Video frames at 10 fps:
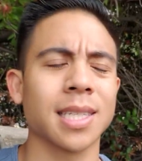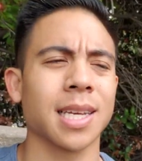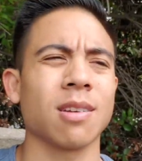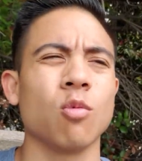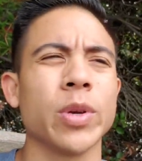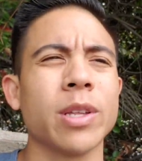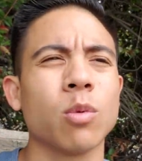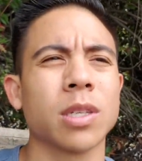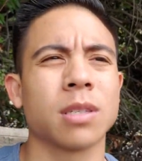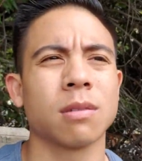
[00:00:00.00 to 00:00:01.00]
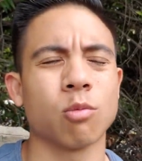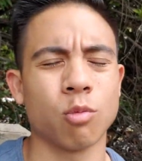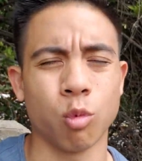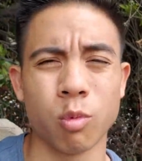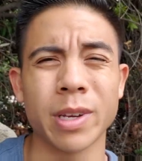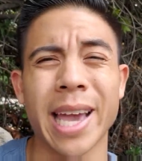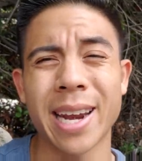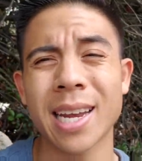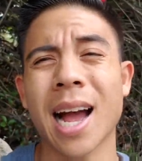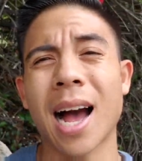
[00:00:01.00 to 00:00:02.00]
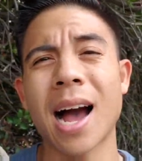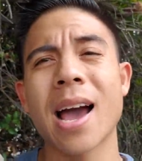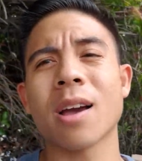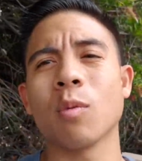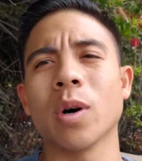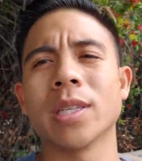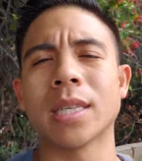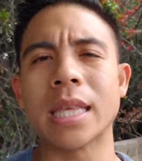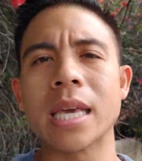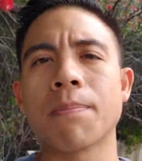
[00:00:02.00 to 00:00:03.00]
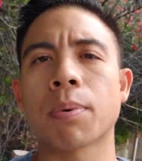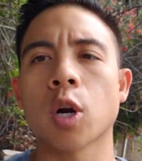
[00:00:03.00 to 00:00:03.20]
Like, weed was, getting high was the